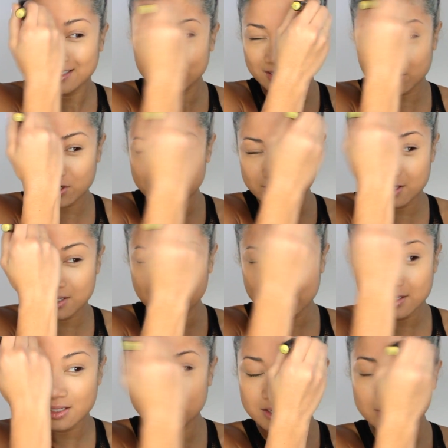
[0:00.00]
and just
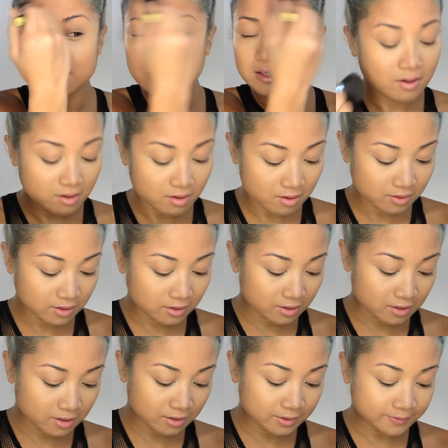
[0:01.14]
dust all
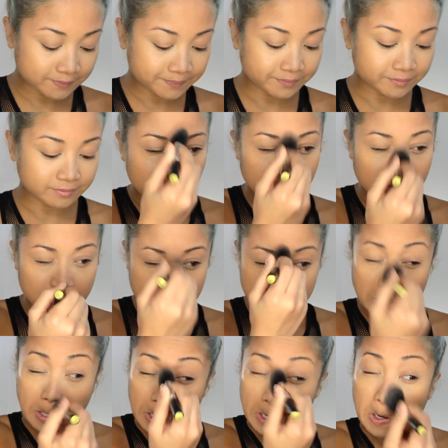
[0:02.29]
along
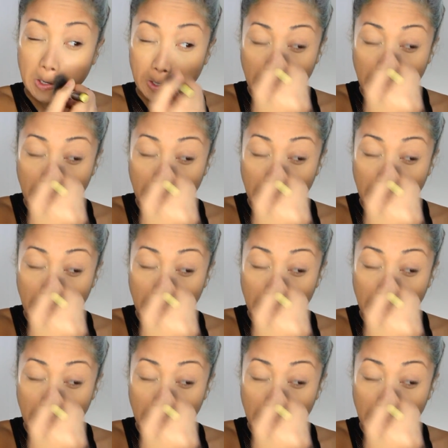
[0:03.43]
center